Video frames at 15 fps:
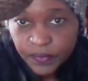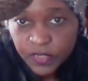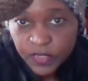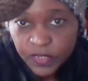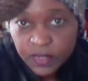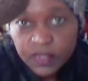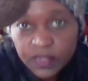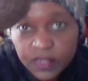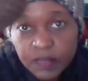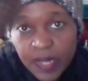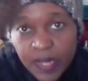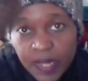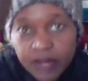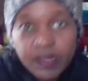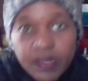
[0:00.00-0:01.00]
just
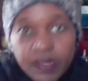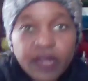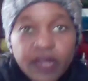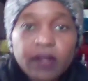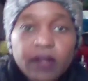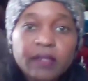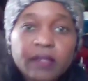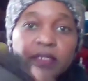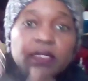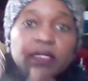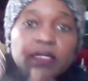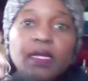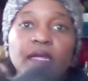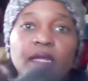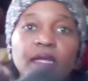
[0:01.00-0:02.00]
inspired by hers.
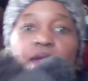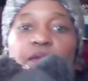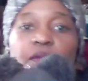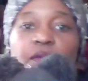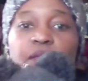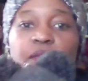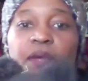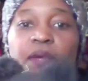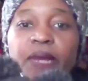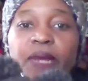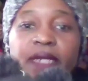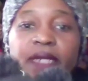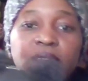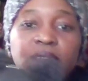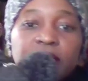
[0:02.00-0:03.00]
but
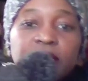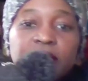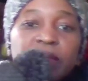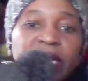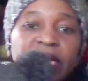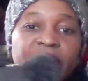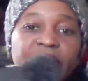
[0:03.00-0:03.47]
mine is a little bigger,